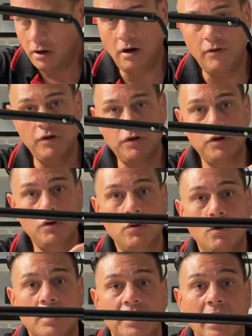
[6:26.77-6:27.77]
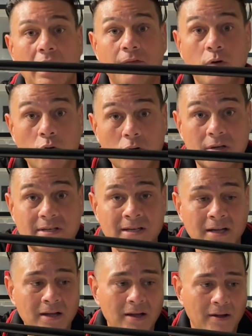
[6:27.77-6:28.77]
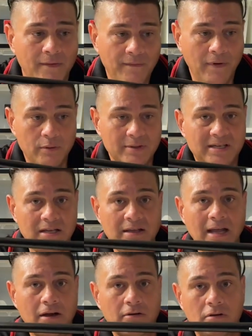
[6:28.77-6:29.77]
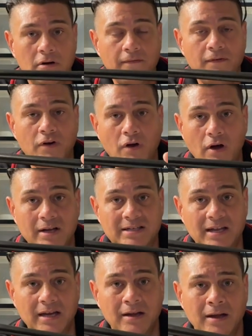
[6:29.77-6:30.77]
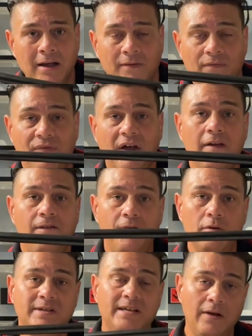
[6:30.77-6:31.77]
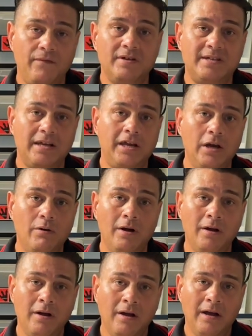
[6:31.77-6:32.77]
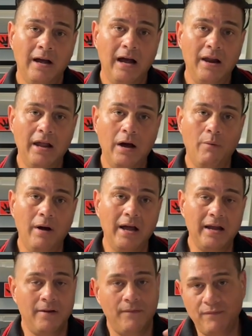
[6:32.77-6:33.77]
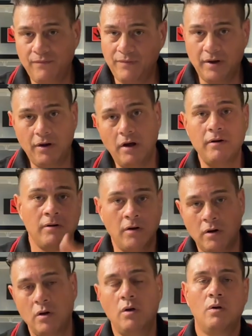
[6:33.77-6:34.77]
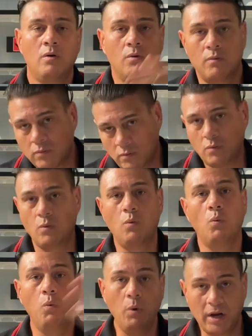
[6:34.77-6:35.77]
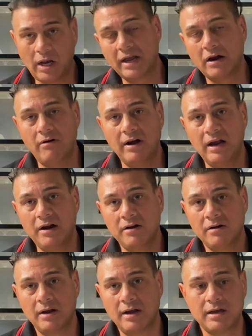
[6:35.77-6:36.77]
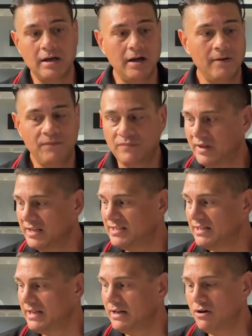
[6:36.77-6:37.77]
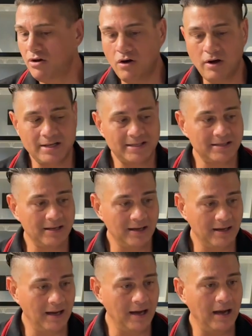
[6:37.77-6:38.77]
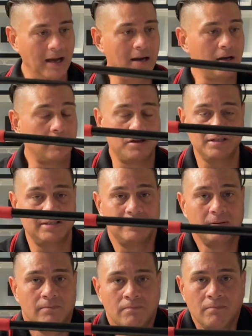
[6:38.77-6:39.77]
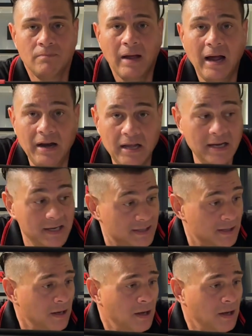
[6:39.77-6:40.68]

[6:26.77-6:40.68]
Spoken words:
on the U-hook and other hooks, they will sit in that groove nicely. They feel safe and secure, and that way they're not wiggling around, okay? They sit there nice and just at ease.